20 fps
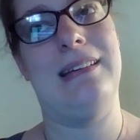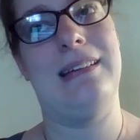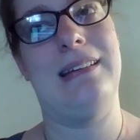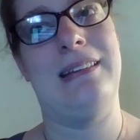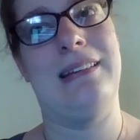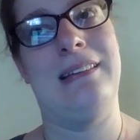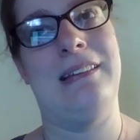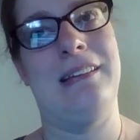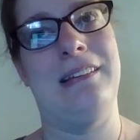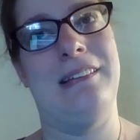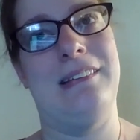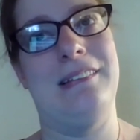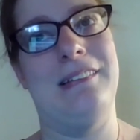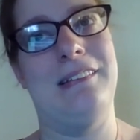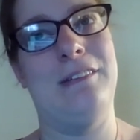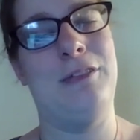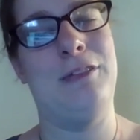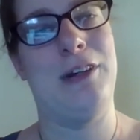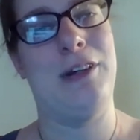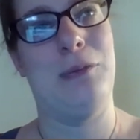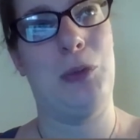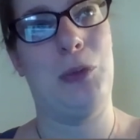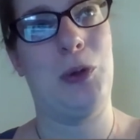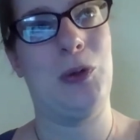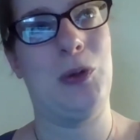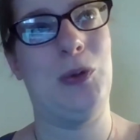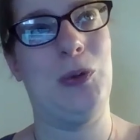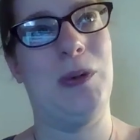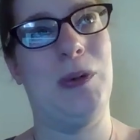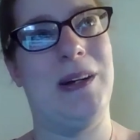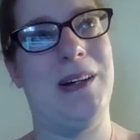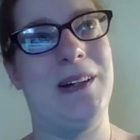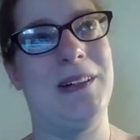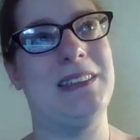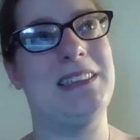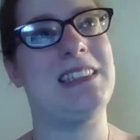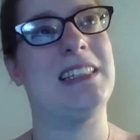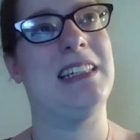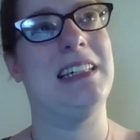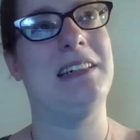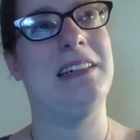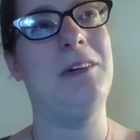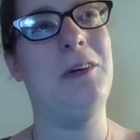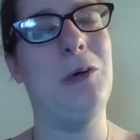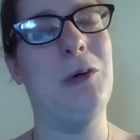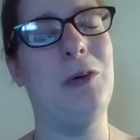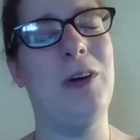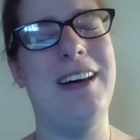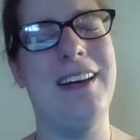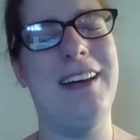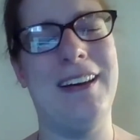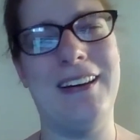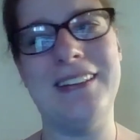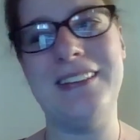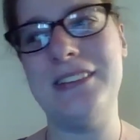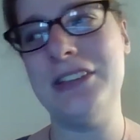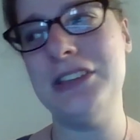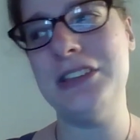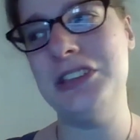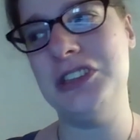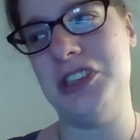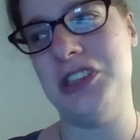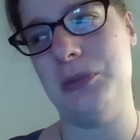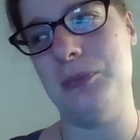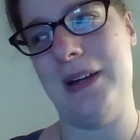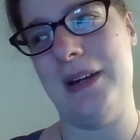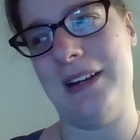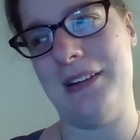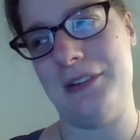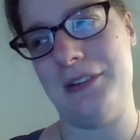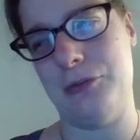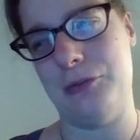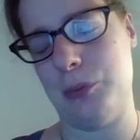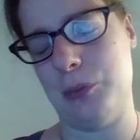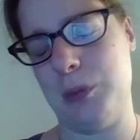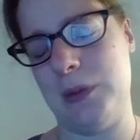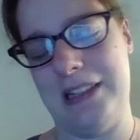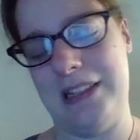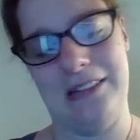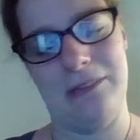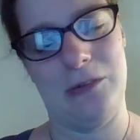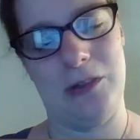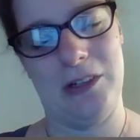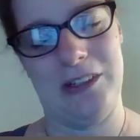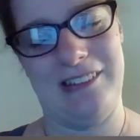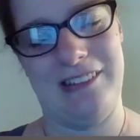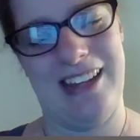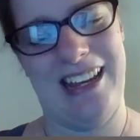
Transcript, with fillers: in the ephemeral where it's like oh i, I could jump out of a plane one